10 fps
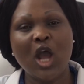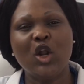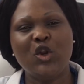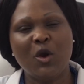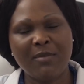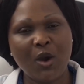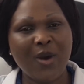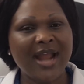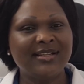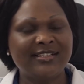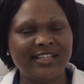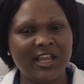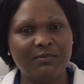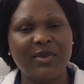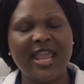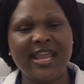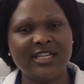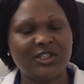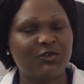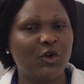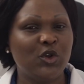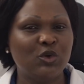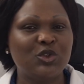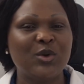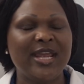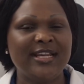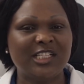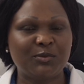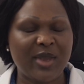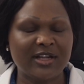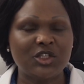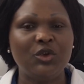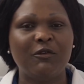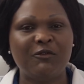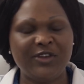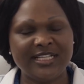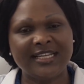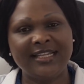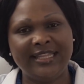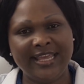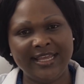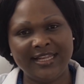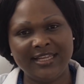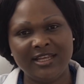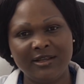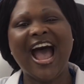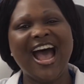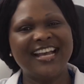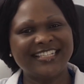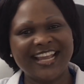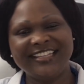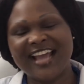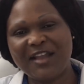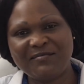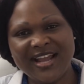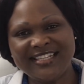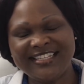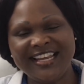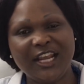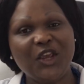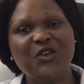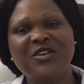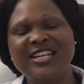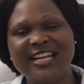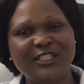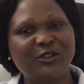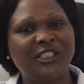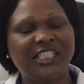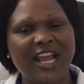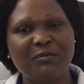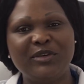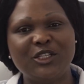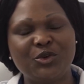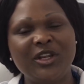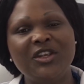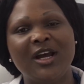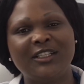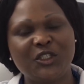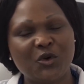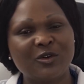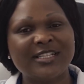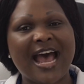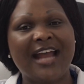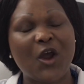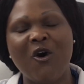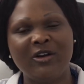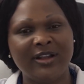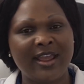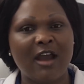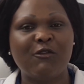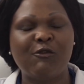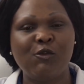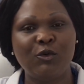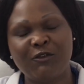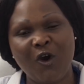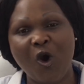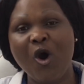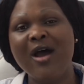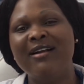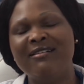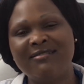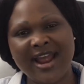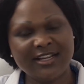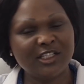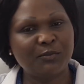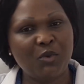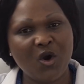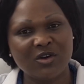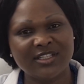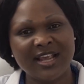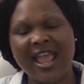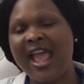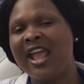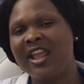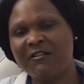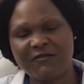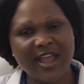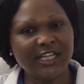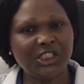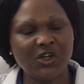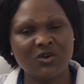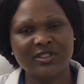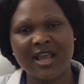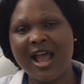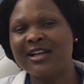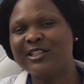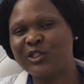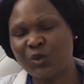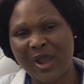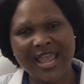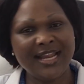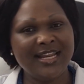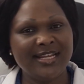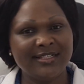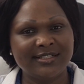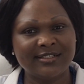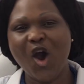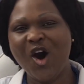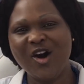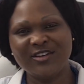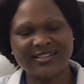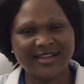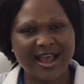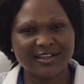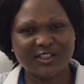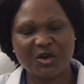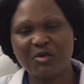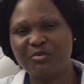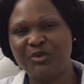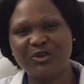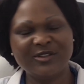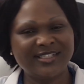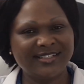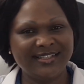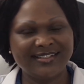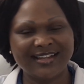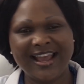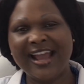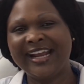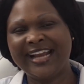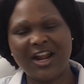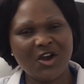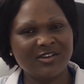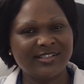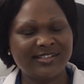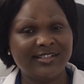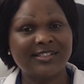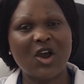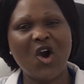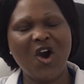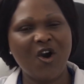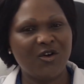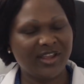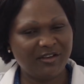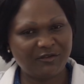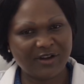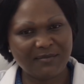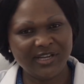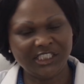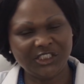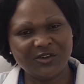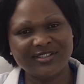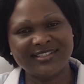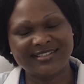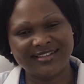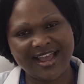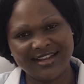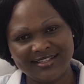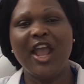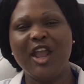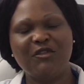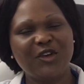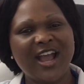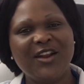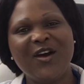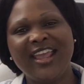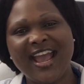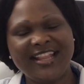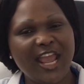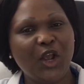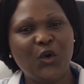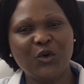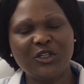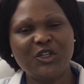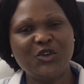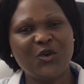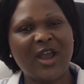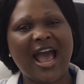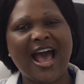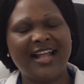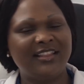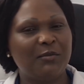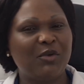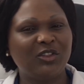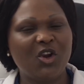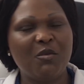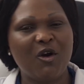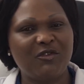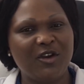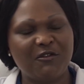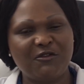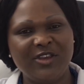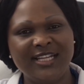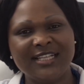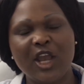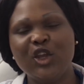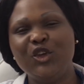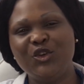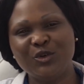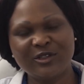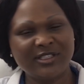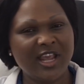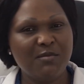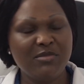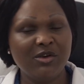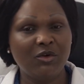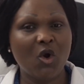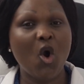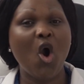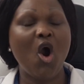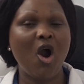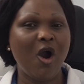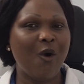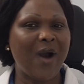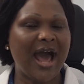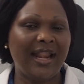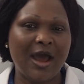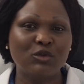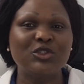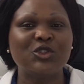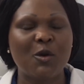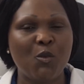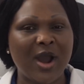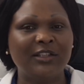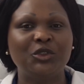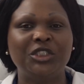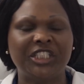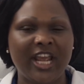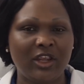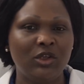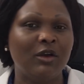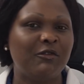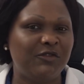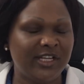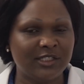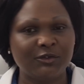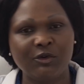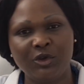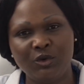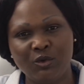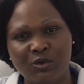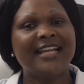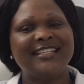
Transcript: Number 1 tip is for you to inspect your feet daily. As a diabetic, you need to check between your toes and under your foot for red spots, infections, swellings, ulcers, bruises, calluses, or inflammation signs. If you cannot get a good look at the bottom of your feet, use a mirror or allow someone to check your feet for you.